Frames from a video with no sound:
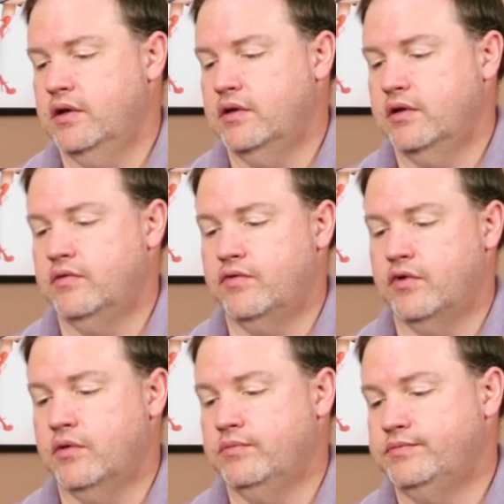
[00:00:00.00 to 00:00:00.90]
and
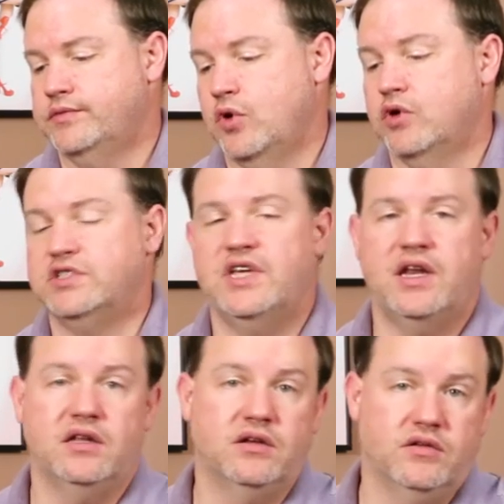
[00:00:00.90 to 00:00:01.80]
confirm, or set
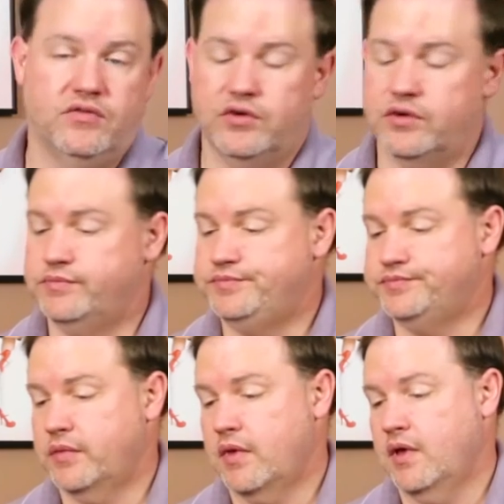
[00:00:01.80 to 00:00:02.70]
and confirm.
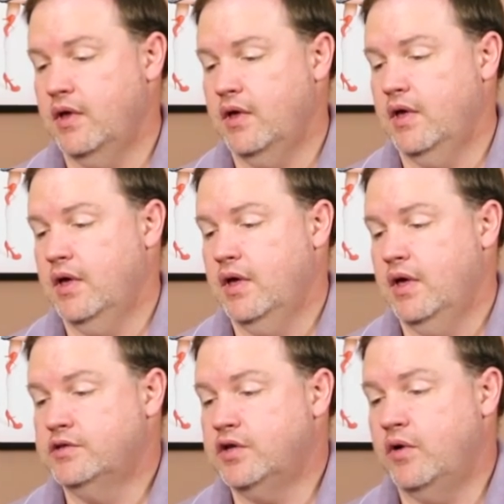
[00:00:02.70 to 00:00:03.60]

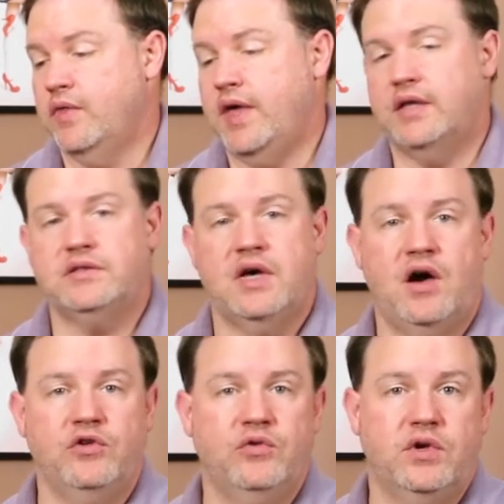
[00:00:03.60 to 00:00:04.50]
So that's how
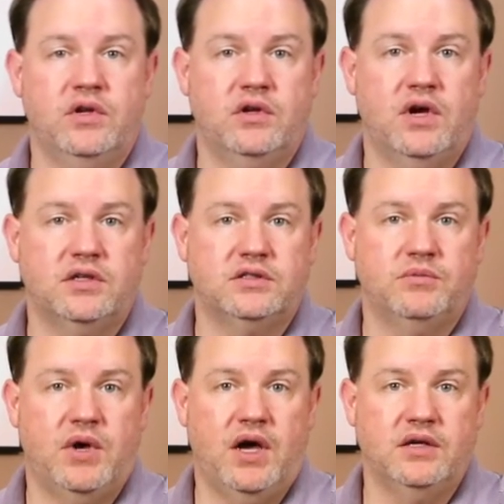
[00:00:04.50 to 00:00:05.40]
you can
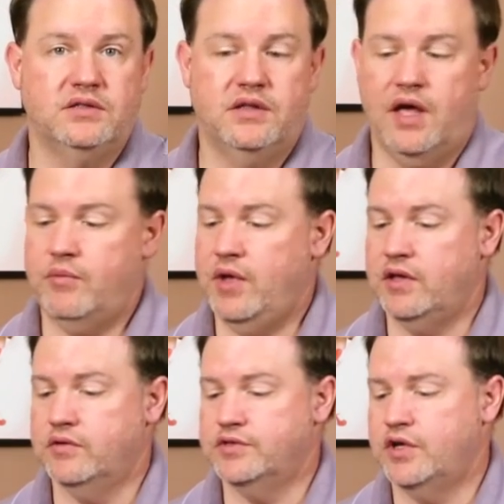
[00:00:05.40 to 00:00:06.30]
customize that
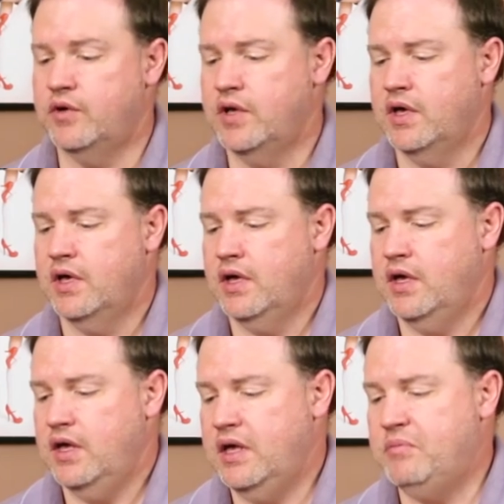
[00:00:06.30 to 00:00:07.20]
menu. So
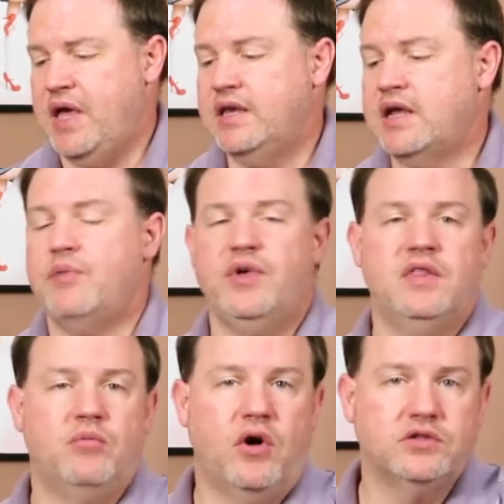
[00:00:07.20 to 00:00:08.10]
it may not be
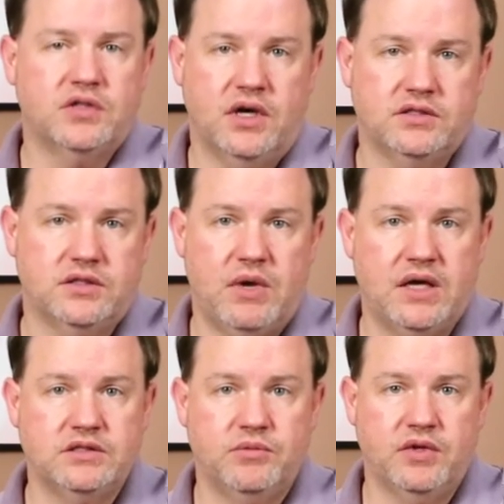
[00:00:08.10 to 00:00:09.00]
the most
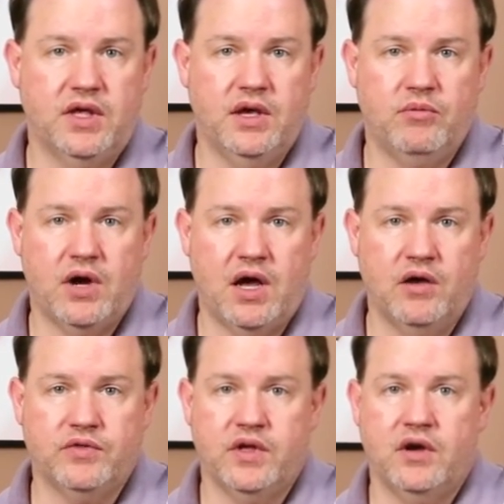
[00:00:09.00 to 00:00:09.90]
customizable camera
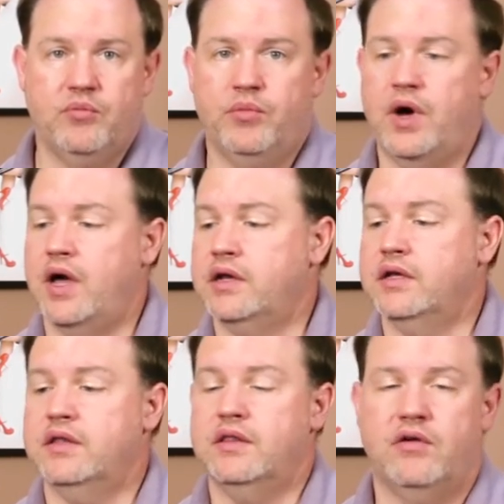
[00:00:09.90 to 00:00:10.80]
out there, but
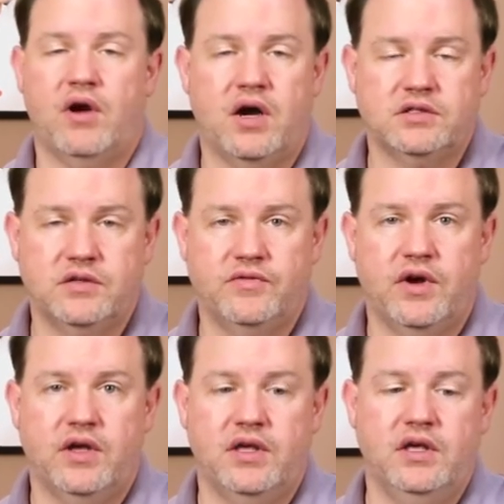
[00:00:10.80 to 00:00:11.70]
there are some
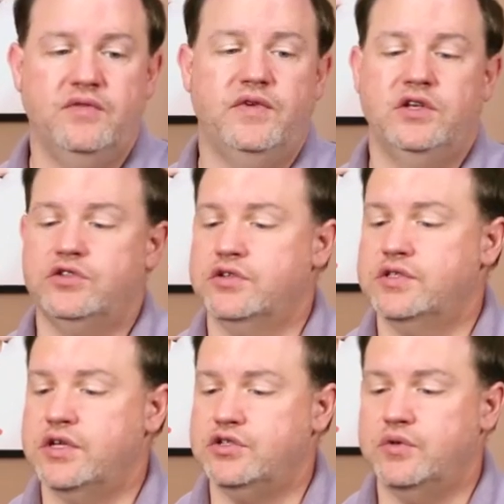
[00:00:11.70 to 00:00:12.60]
very key features
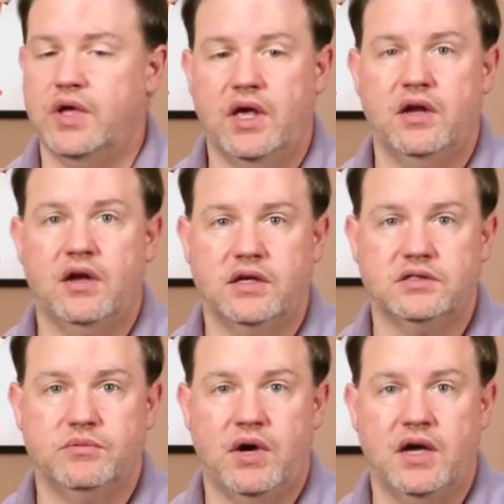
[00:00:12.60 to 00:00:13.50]
that you can
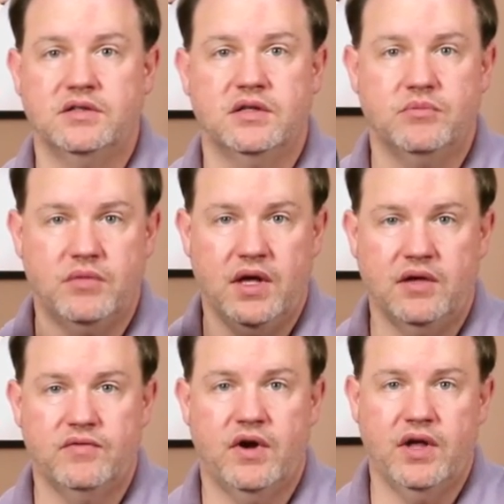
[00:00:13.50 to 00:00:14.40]
customize that make
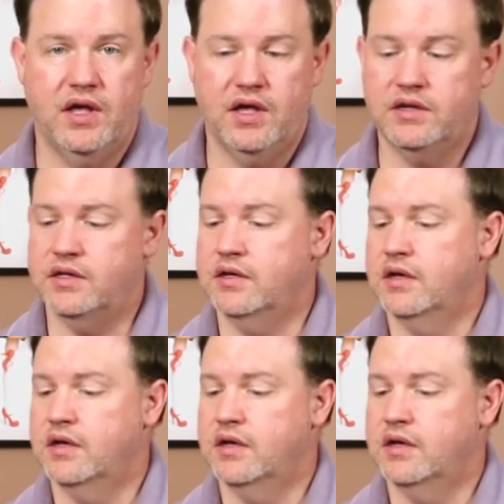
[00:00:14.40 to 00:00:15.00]
it very handy